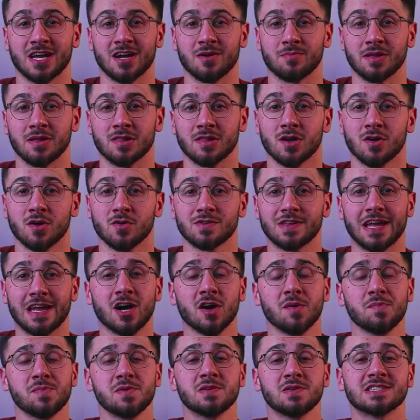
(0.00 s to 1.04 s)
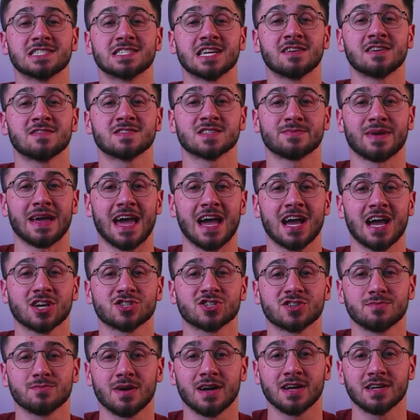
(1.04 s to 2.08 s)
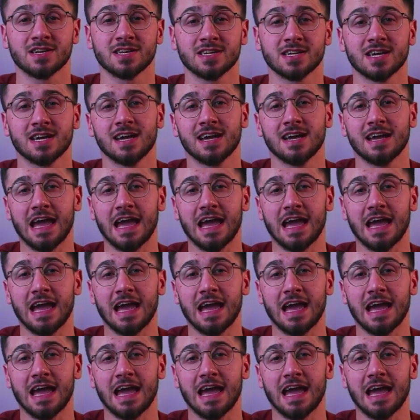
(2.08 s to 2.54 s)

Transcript: down below to help you save some extra money,